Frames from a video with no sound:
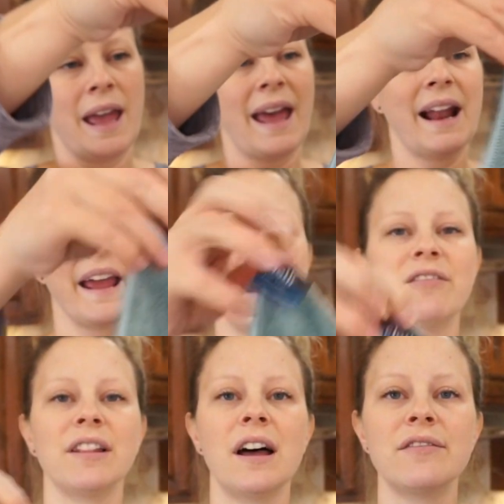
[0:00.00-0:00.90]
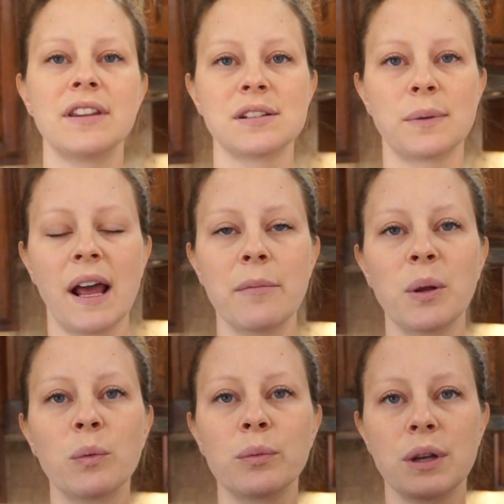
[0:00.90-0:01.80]
and I have loved this one. I've
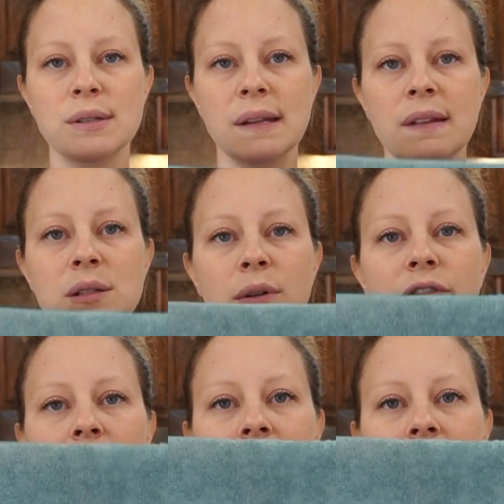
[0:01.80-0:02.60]
been using this one for